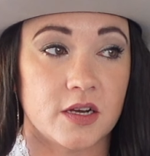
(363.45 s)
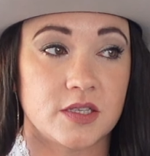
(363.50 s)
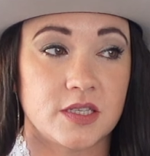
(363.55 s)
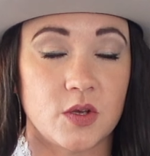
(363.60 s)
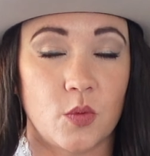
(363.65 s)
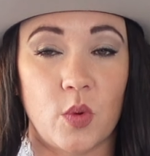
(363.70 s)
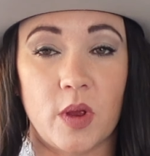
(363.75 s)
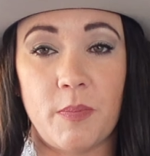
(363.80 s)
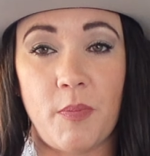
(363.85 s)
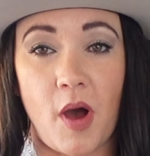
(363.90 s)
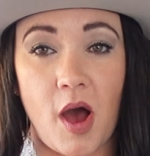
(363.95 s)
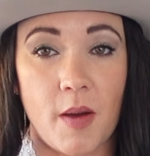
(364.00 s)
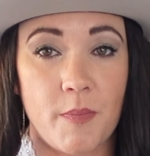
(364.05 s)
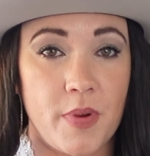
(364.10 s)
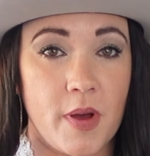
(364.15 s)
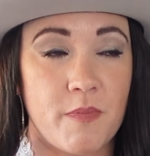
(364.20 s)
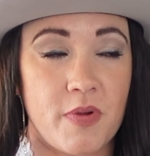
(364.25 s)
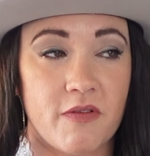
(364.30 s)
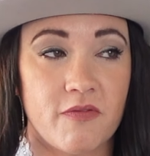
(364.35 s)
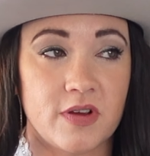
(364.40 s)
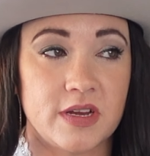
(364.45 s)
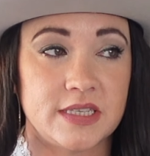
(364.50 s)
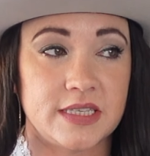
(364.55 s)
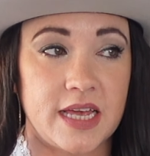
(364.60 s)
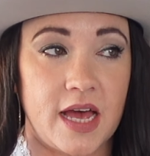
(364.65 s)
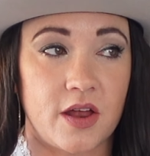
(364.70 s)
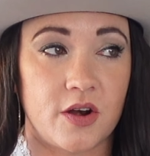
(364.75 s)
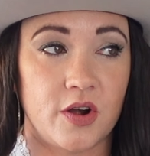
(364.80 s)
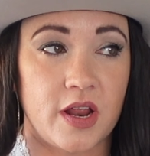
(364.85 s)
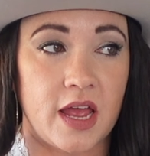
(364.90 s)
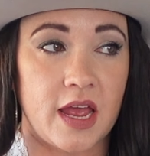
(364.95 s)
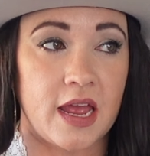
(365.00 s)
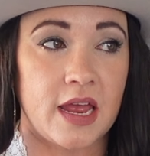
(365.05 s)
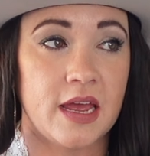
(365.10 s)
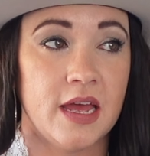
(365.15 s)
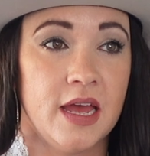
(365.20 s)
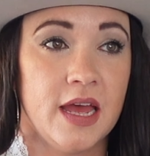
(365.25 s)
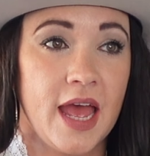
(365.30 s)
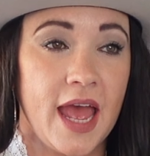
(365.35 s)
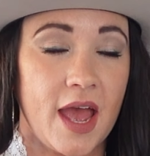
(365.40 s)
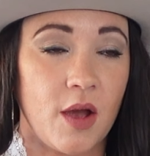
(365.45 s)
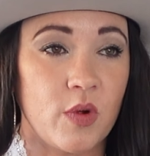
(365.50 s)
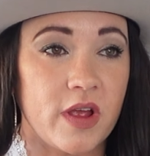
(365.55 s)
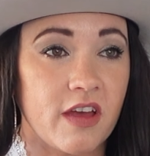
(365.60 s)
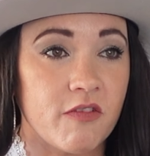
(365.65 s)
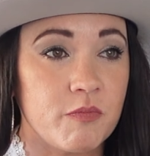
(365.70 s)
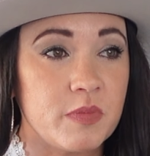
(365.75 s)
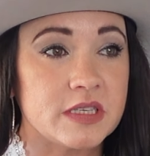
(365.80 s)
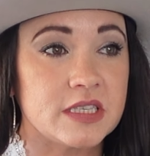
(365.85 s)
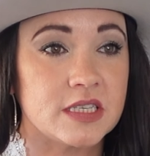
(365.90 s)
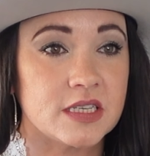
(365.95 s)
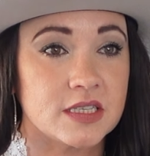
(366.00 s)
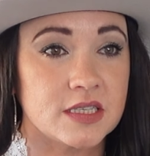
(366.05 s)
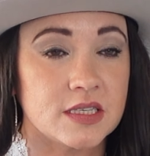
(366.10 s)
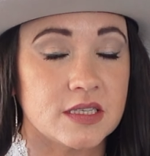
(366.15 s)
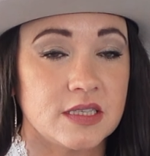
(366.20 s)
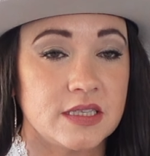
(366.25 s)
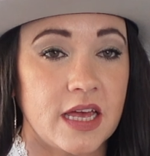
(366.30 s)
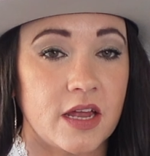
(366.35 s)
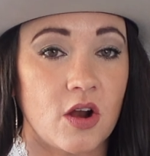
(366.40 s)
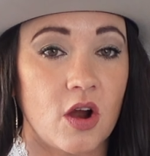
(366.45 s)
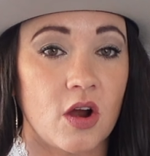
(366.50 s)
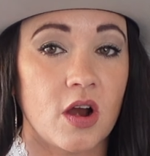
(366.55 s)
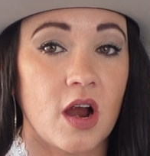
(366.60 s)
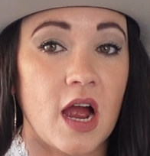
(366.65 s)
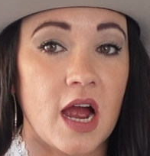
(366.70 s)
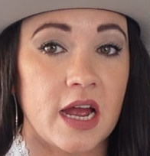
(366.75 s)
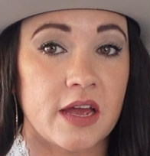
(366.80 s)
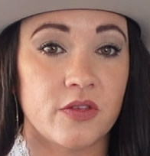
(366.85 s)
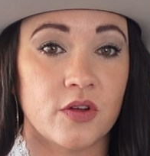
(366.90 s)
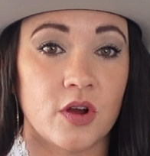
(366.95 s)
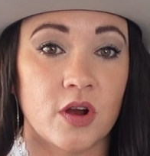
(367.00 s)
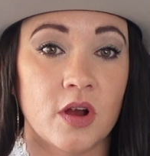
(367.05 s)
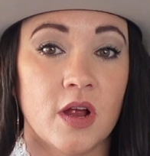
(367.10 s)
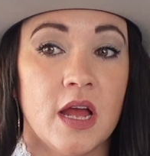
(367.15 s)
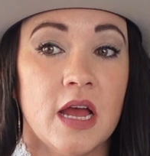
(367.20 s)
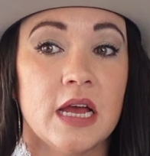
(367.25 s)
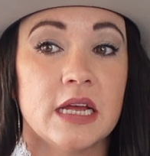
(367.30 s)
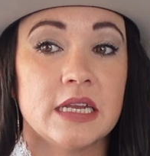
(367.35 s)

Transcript: So we pop up every Saturday, and we have businesses that are either